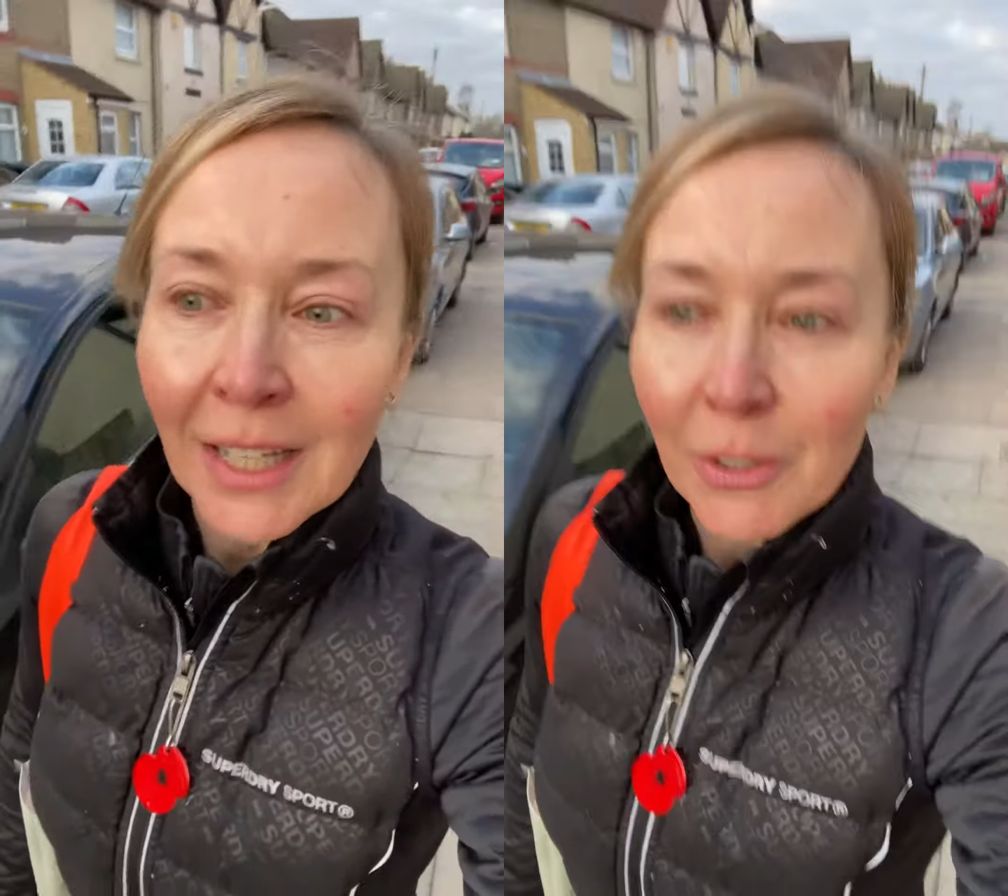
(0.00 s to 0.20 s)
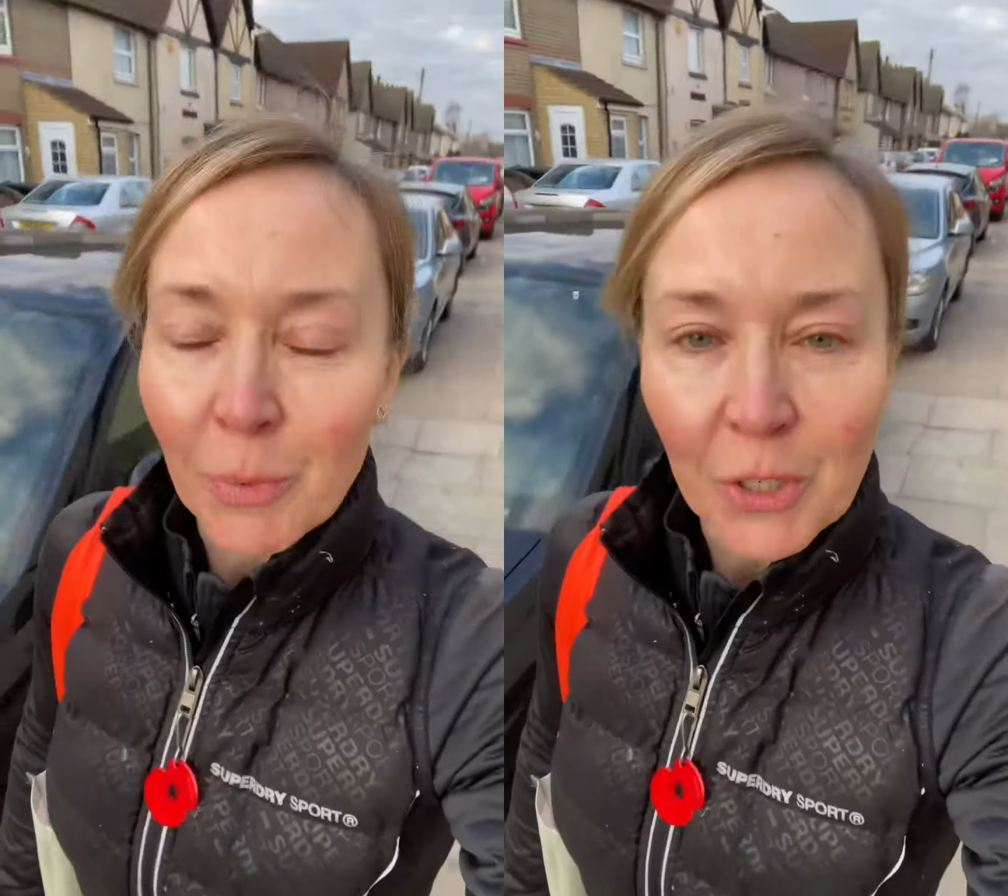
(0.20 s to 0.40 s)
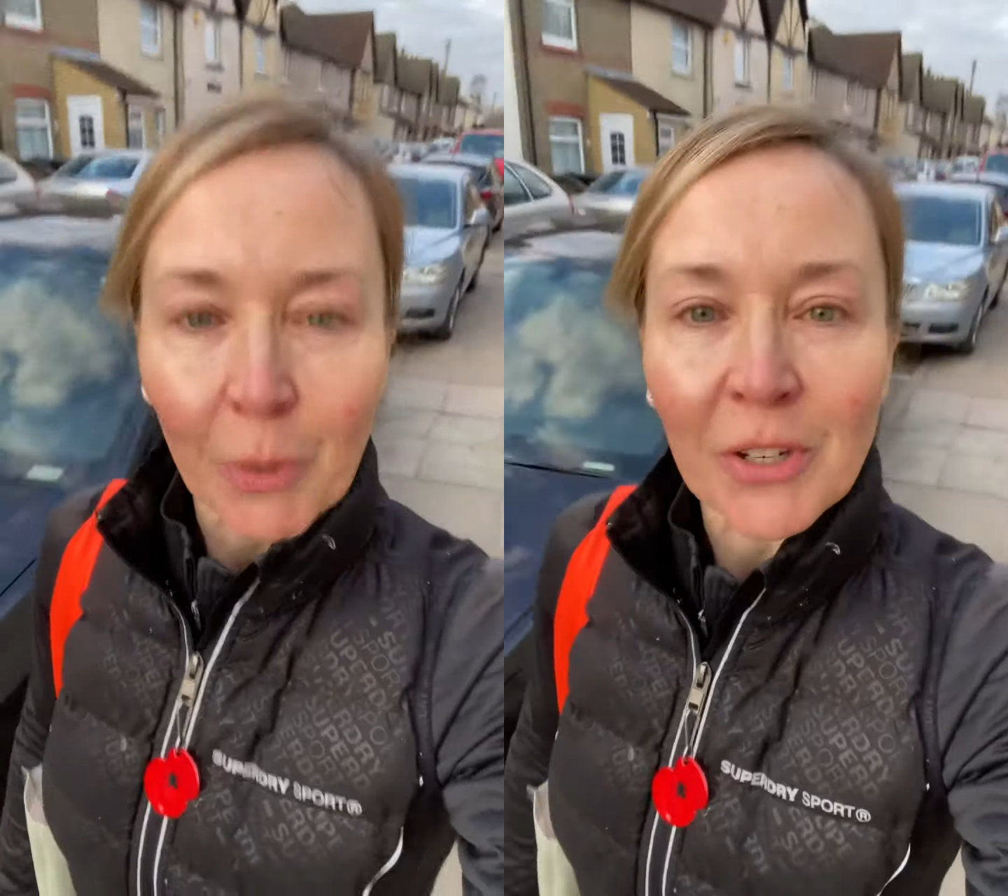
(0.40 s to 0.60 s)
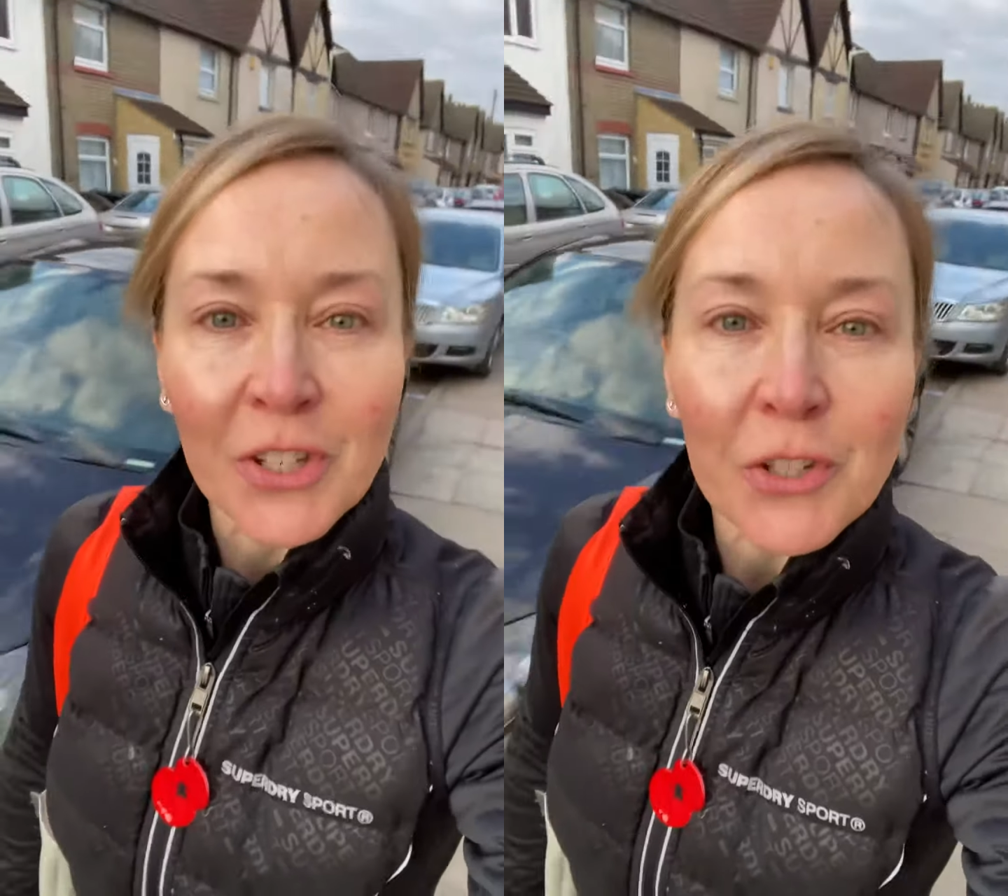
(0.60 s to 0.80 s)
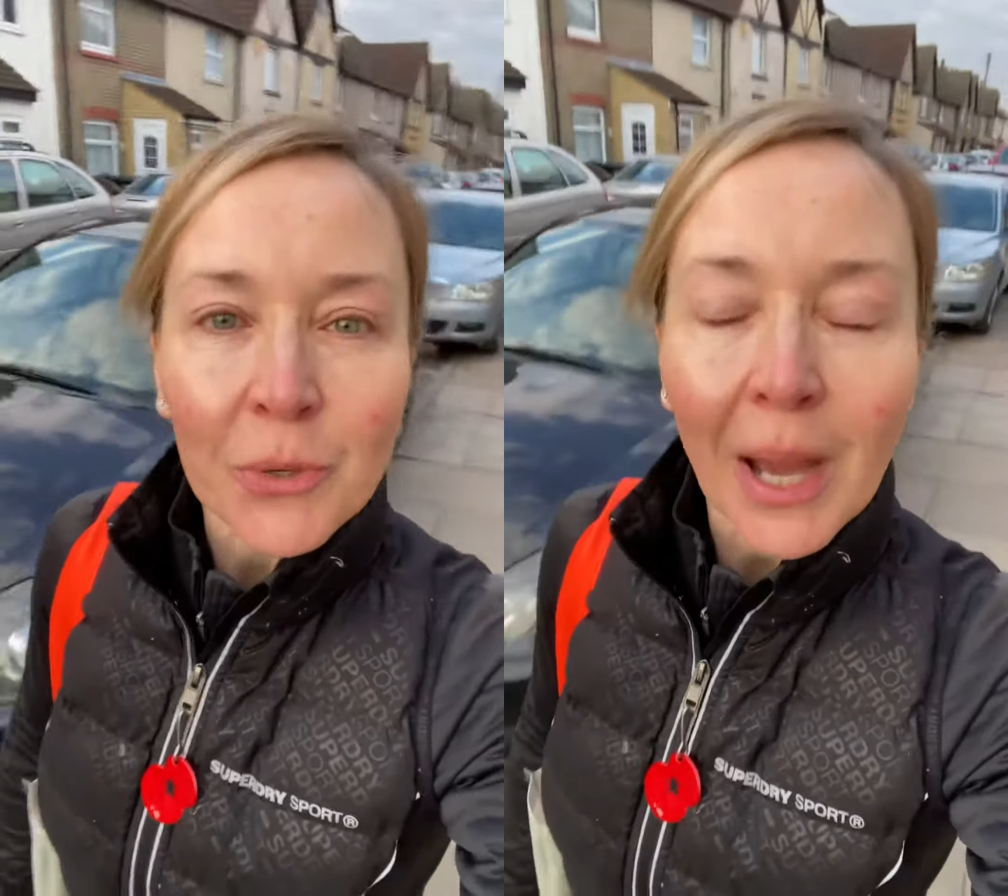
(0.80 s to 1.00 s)
which one
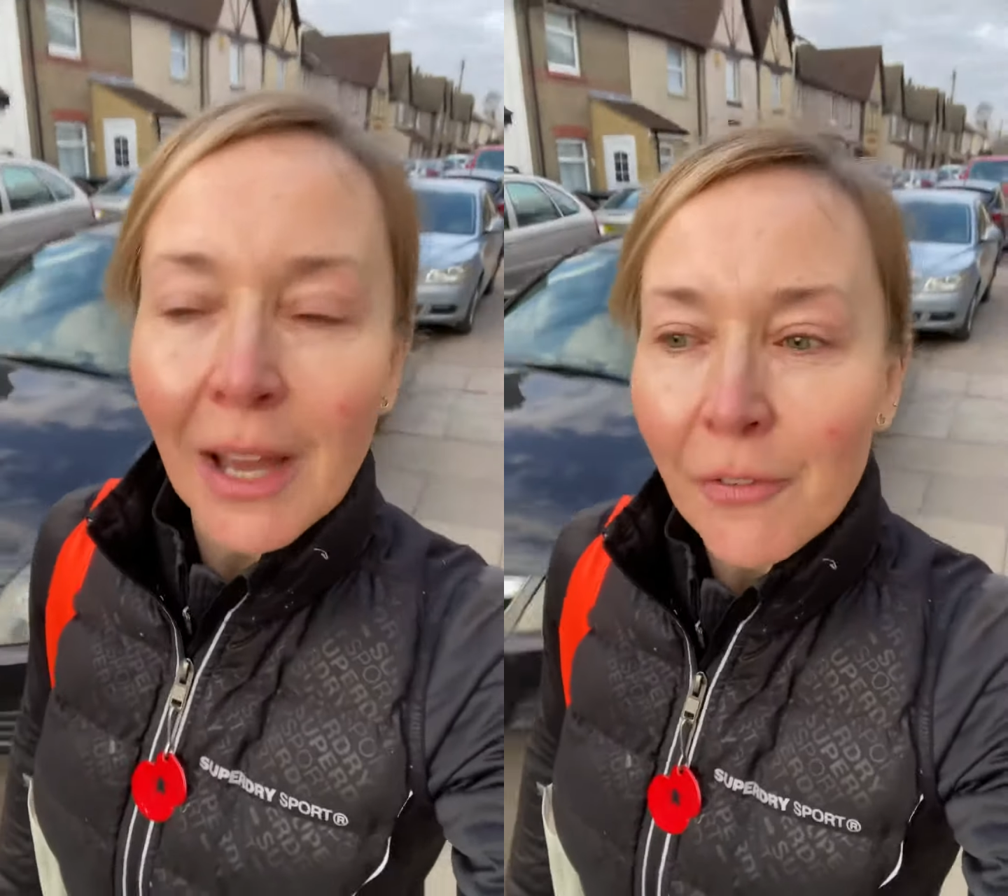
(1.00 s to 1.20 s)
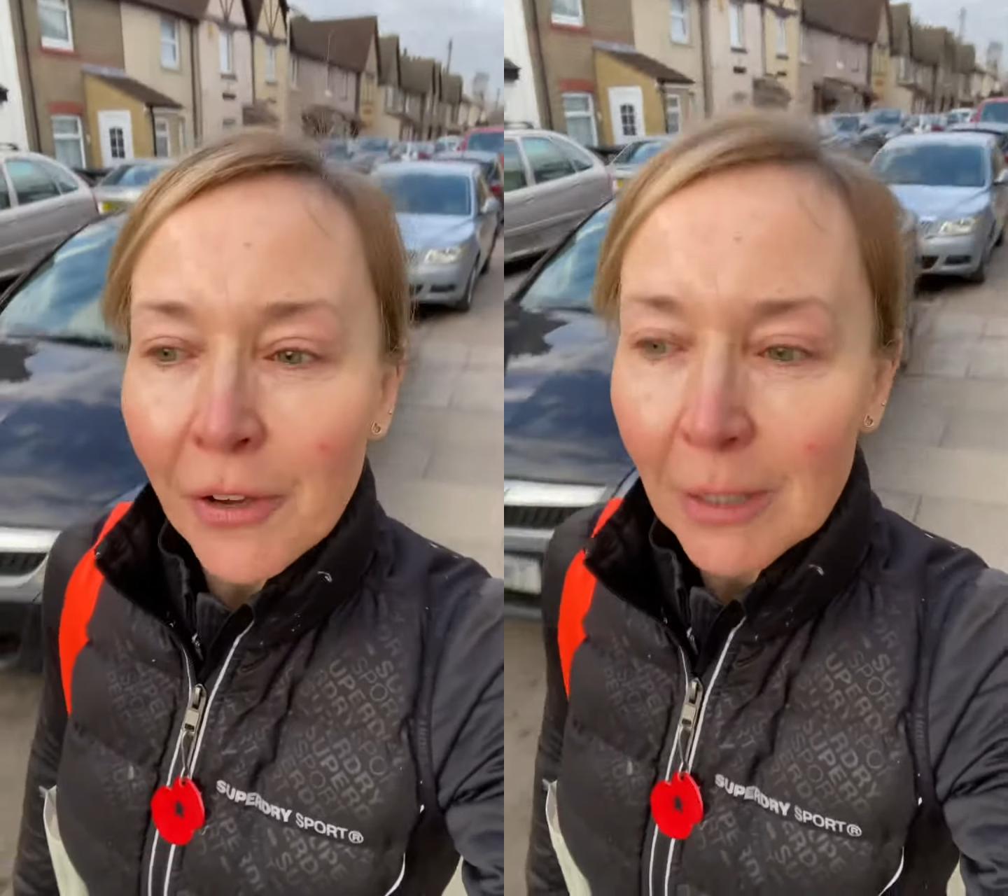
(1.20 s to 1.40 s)
did you have?